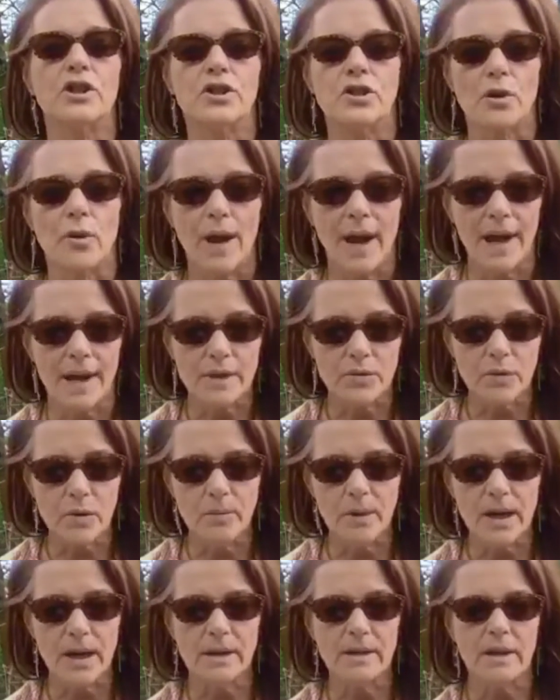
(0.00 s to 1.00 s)
So as we
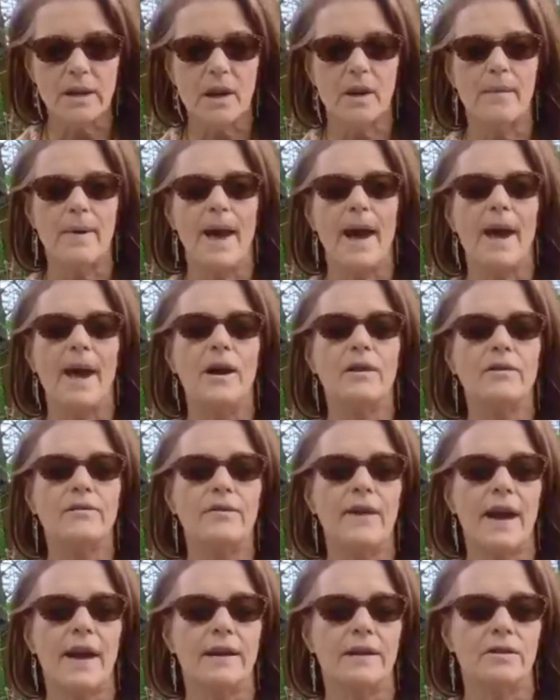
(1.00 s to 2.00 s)
begin to come out
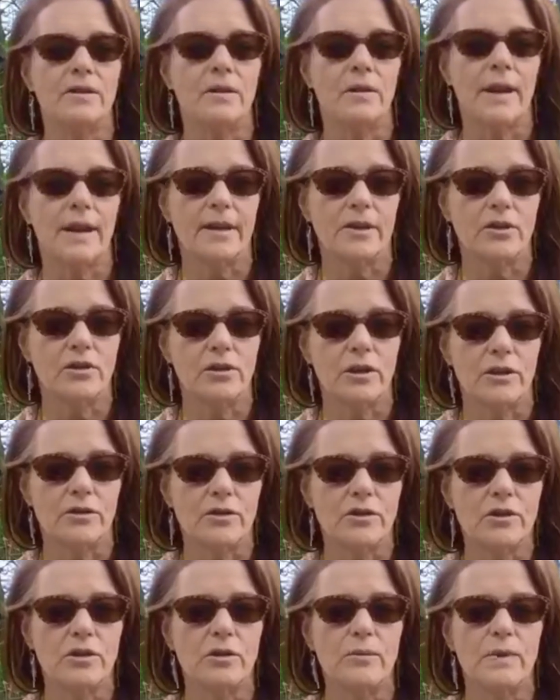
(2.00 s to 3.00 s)
of that in like
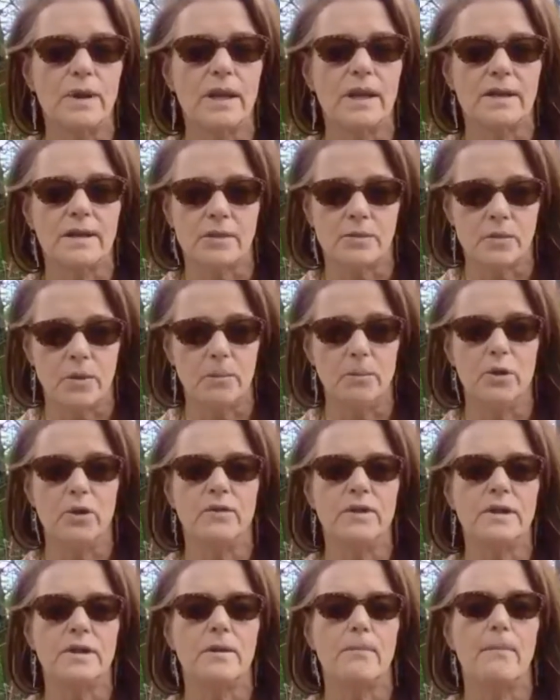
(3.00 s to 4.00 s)
another 2 weeks, as we
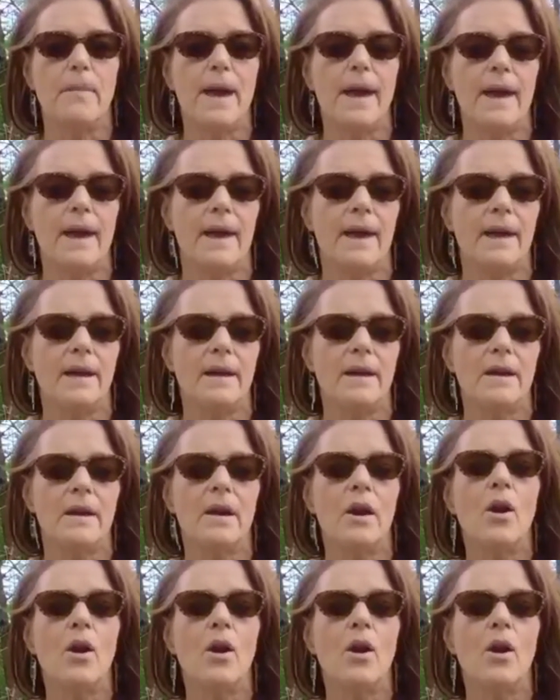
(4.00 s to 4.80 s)
move into May,